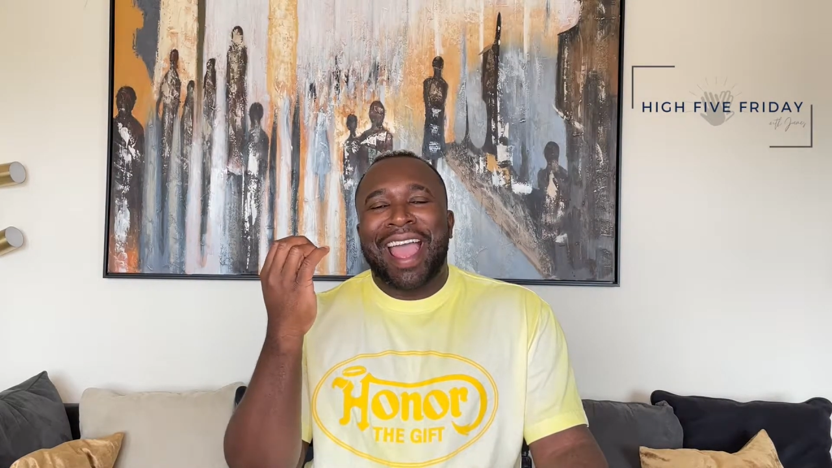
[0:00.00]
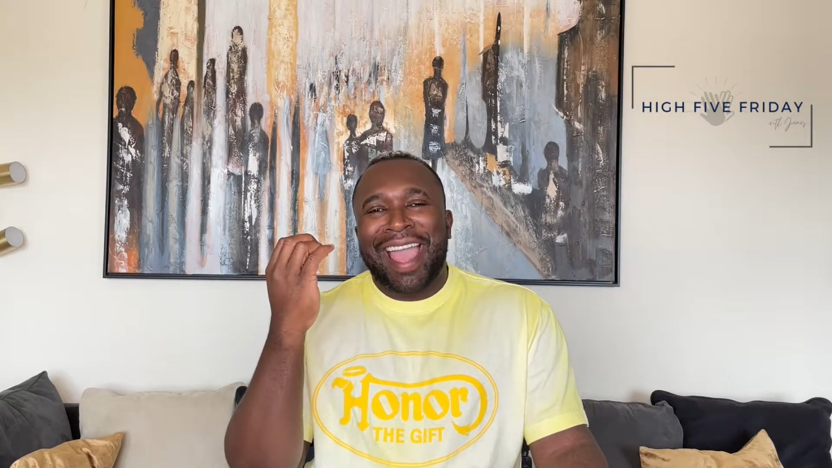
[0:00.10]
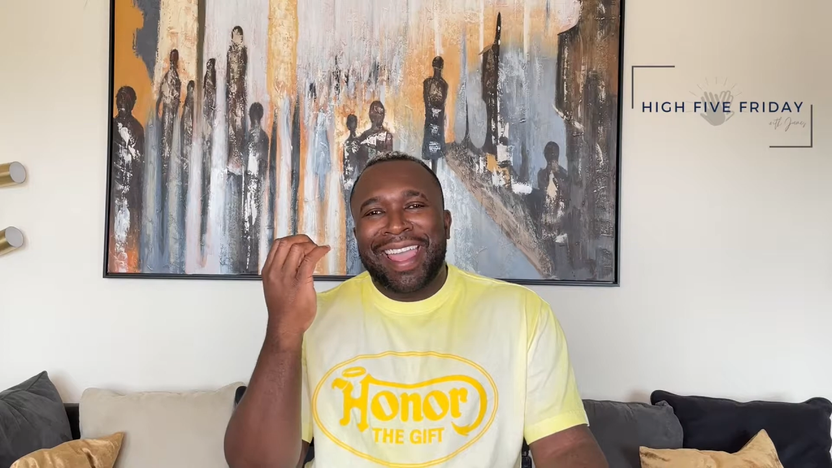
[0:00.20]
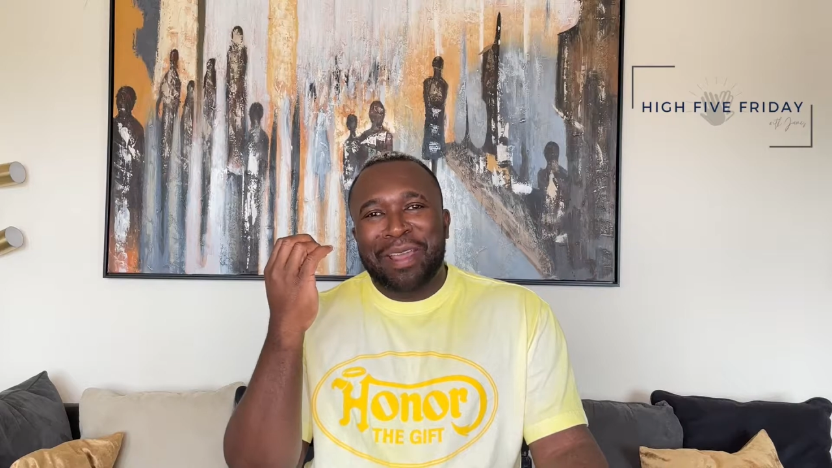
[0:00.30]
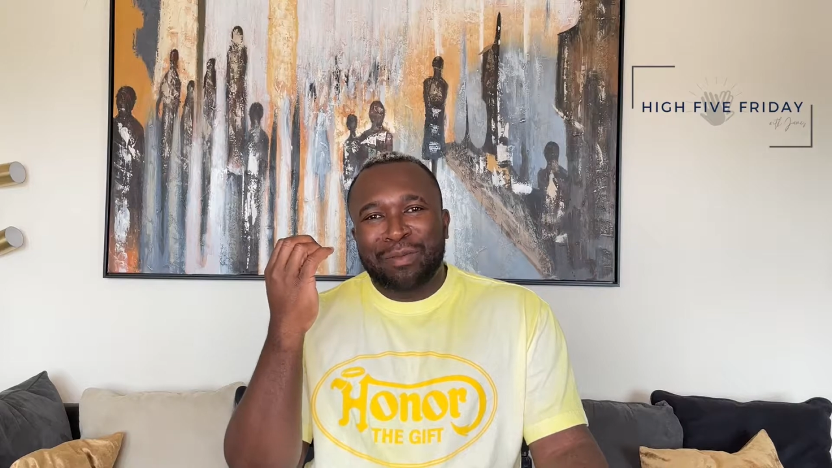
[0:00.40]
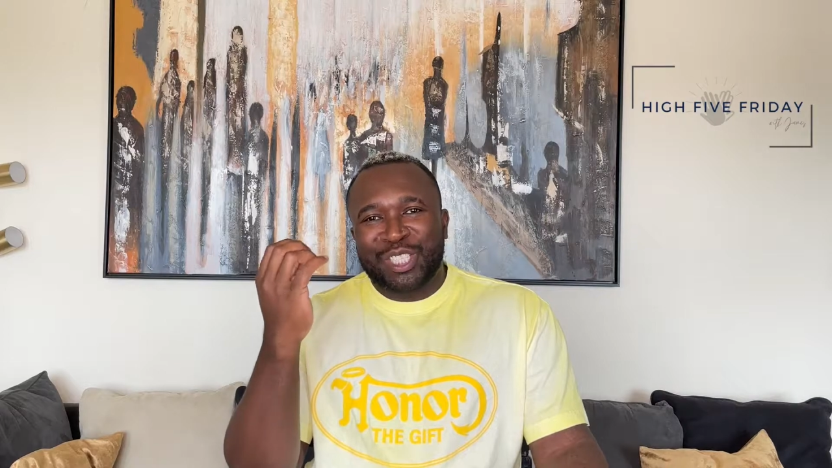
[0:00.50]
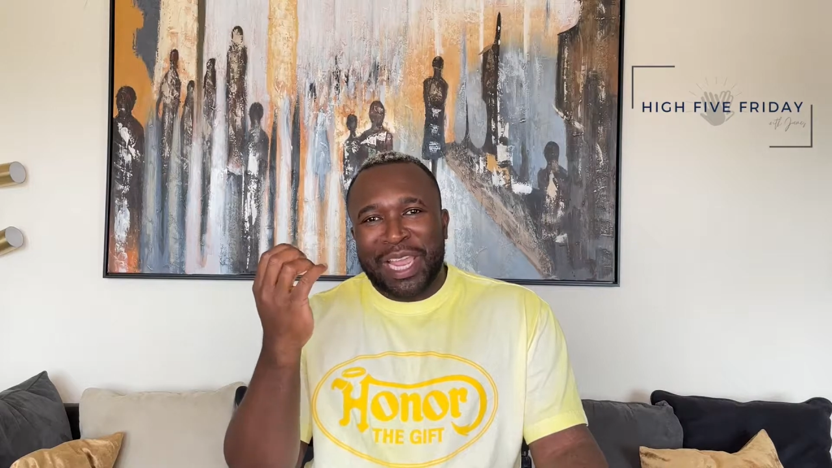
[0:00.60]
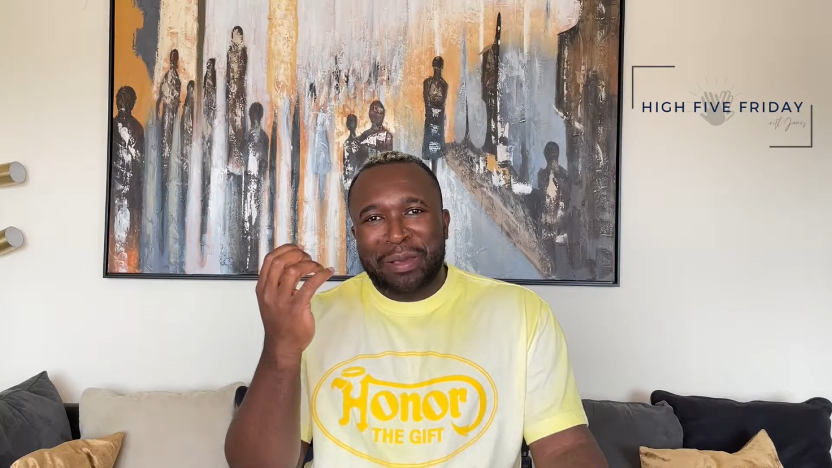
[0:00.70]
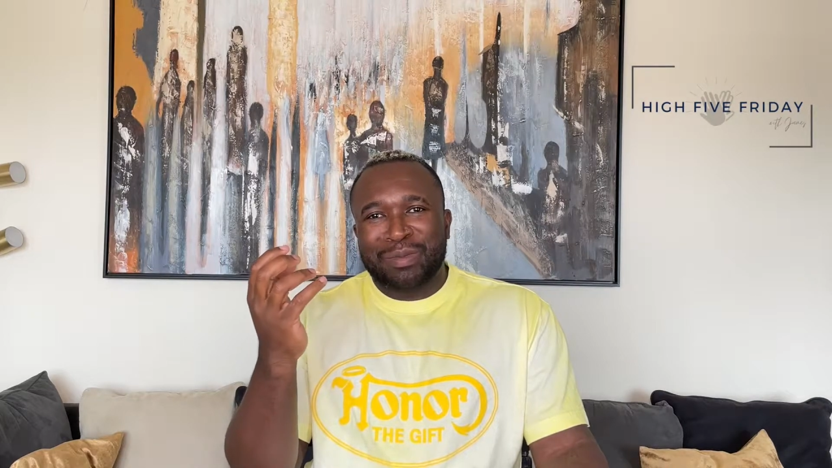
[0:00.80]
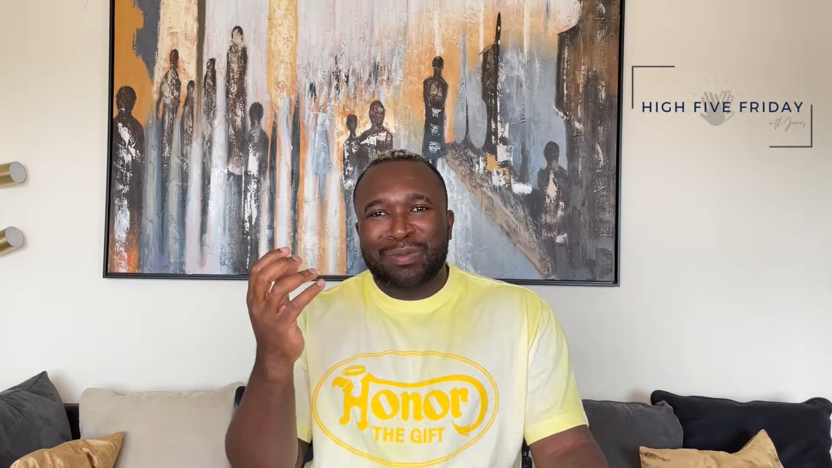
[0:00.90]
I am
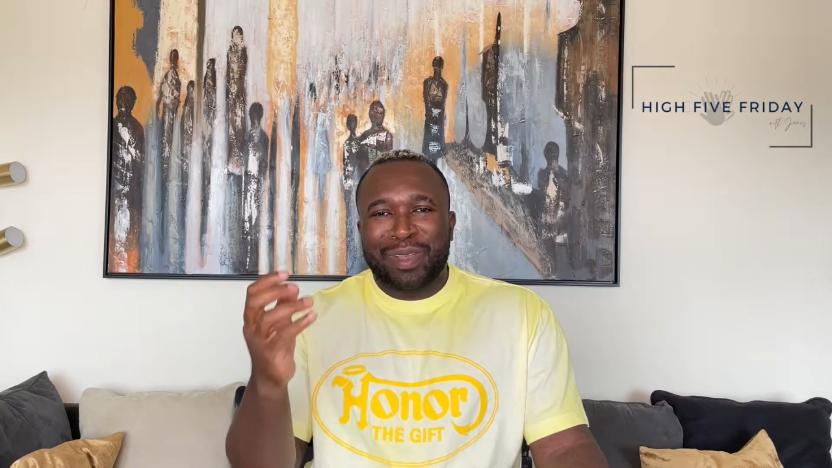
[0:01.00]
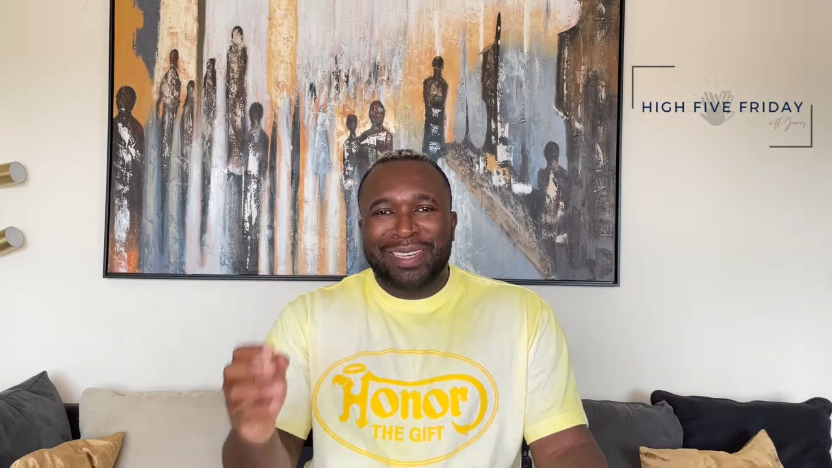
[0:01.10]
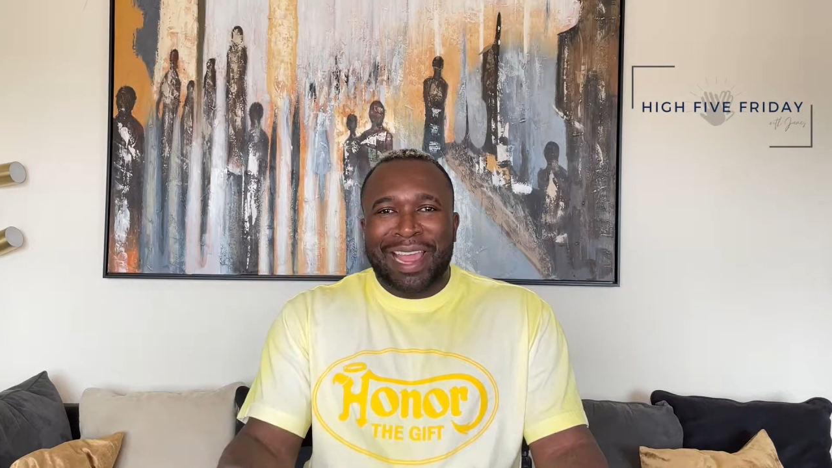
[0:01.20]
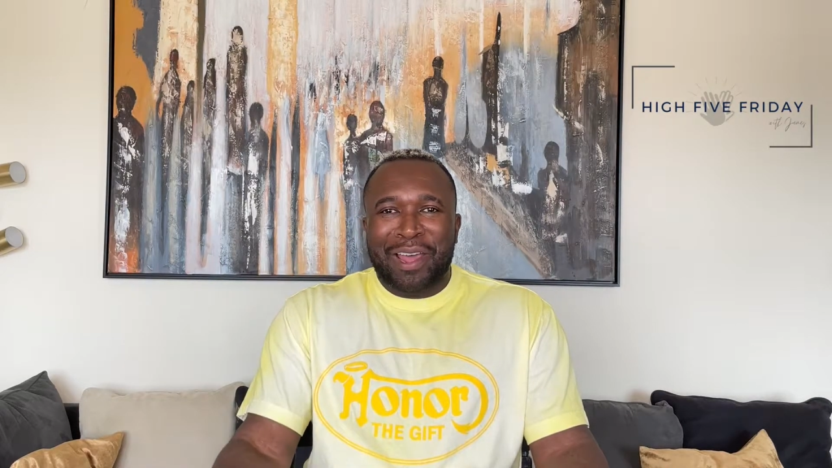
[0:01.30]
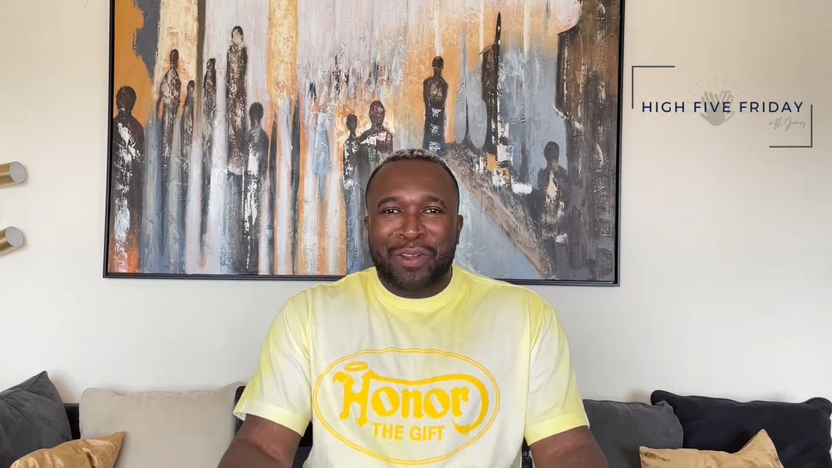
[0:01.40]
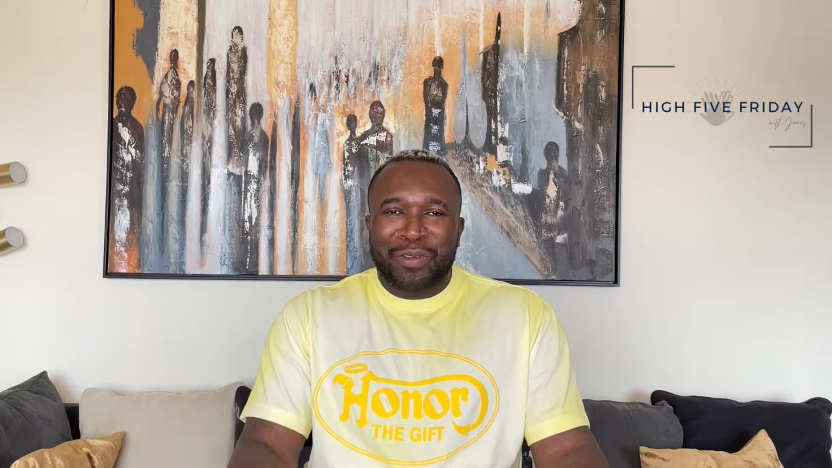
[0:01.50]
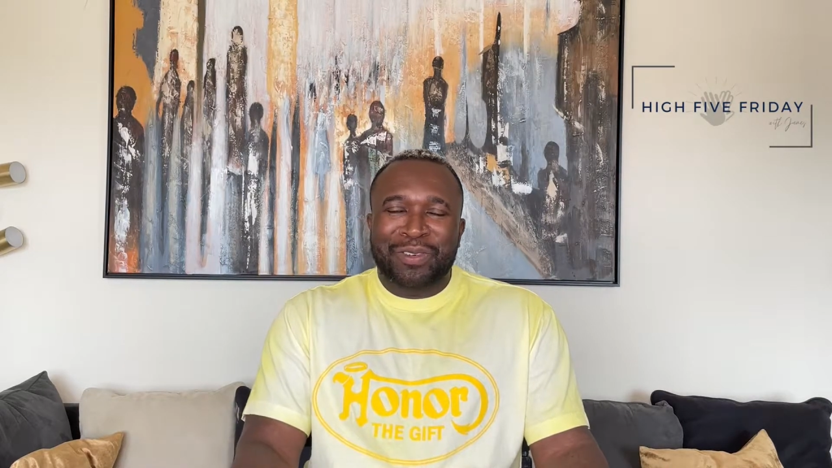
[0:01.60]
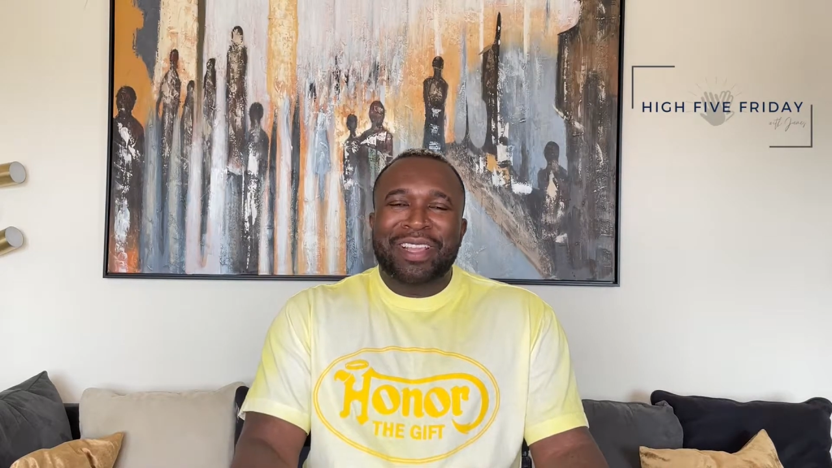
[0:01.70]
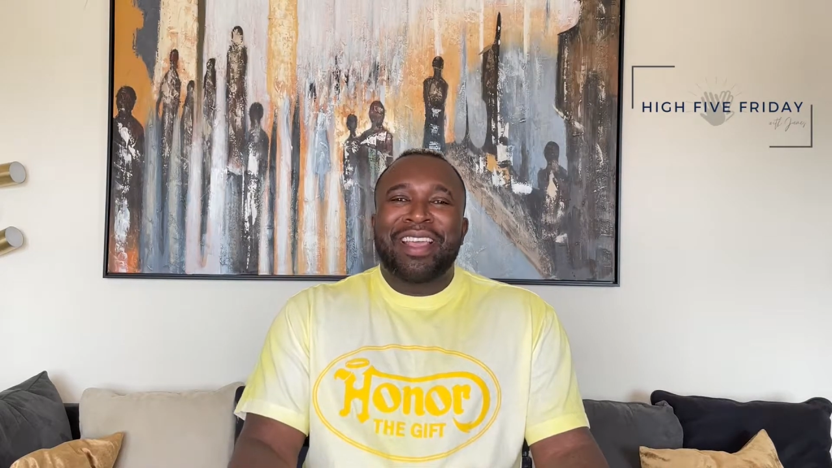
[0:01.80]
James McDonald.